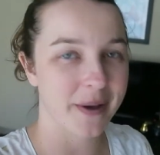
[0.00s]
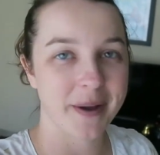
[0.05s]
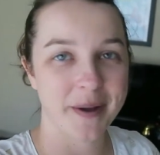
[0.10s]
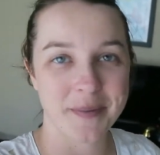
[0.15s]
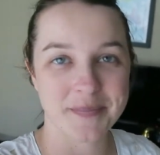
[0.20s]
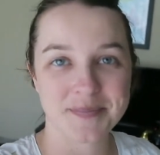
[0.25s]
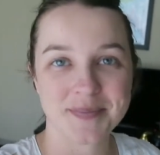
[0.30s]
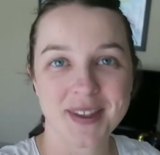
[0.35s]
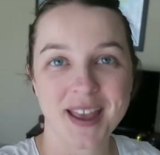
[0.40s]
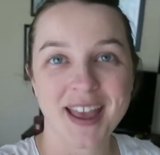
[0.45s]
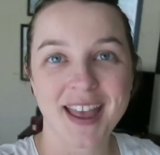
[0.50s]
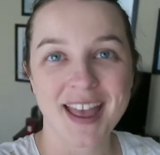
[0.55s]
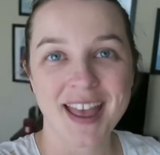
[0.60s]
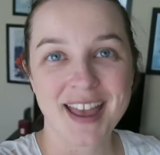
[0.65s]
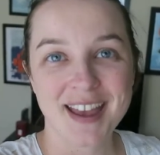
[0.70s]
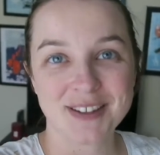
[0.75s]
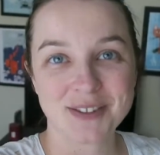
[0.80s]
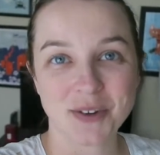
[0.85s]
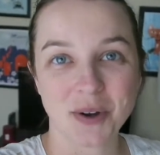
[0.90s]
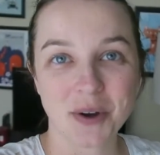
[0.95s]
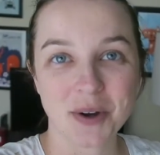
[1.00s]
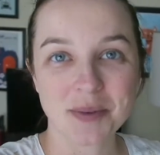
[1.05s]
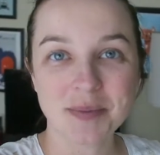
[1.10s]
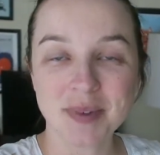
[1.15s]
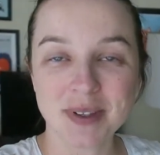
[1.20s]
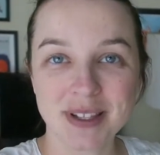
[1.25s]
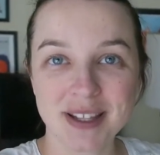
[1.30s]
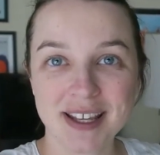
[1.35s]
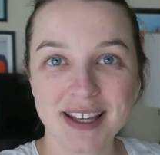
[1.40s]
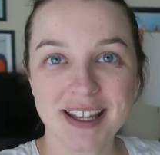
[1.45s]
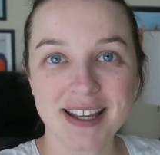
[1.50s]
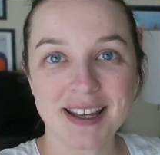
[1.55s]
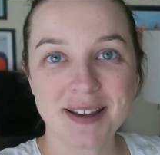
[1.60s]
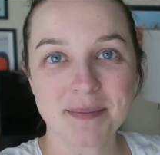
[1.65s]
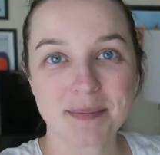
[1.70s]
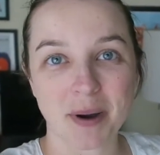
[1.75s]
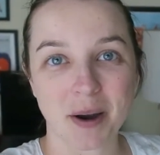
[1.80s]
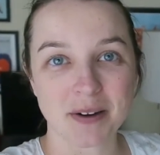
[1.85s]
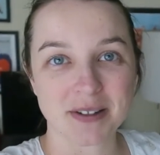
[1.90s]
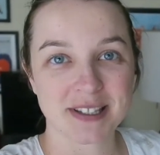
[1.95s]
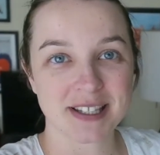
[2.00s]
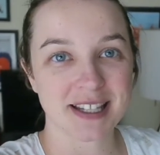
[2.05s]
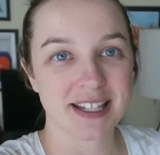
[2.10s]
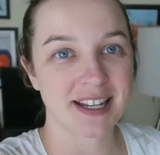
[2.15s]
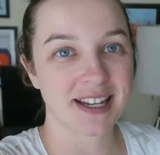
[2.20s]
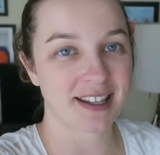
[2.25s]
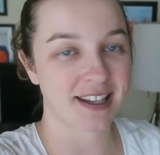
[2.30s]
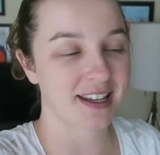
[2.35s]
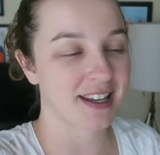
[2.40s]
Um, normally, personally,